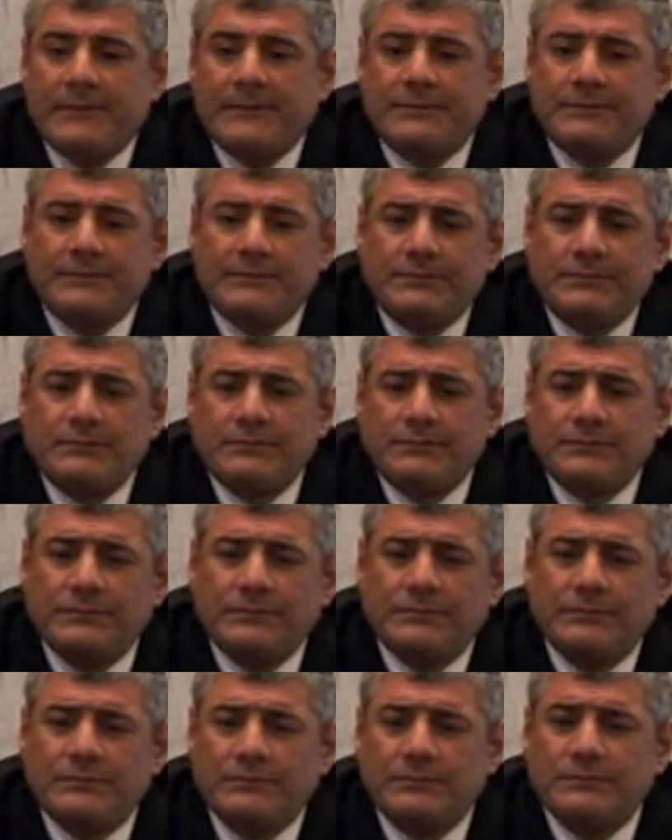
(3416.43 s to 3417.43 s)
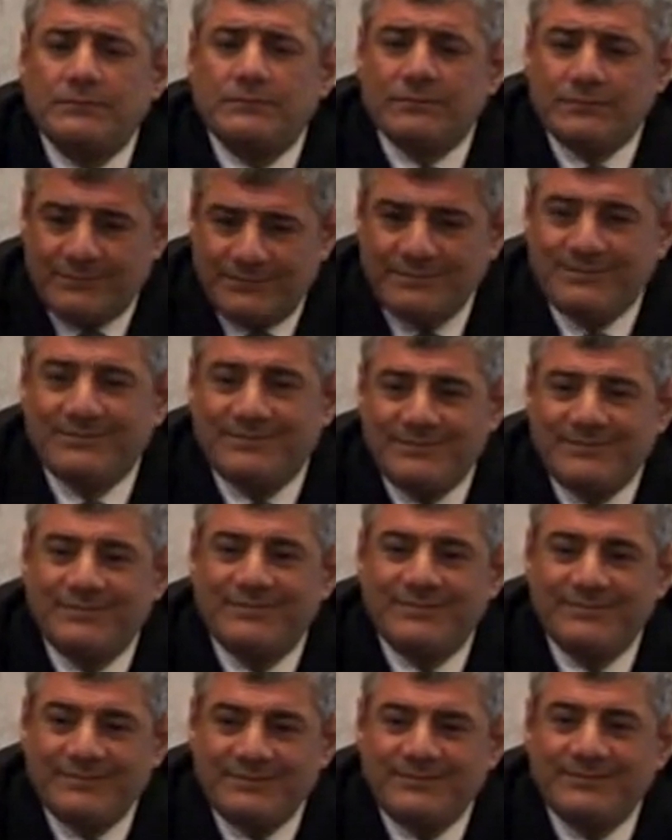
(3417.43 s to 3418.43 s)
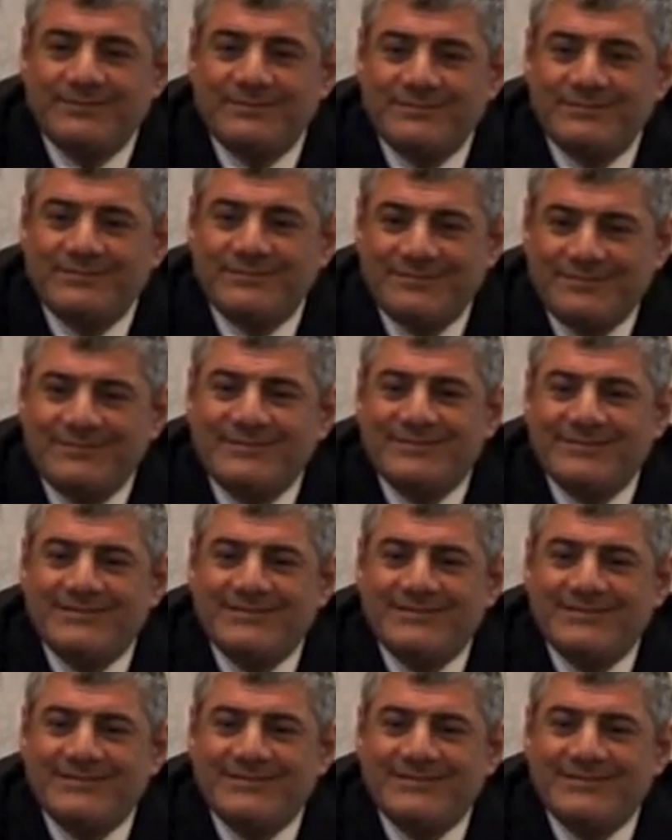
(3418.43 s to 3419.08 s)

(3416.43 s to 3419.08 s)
Thank you very much for that beautiful lecture.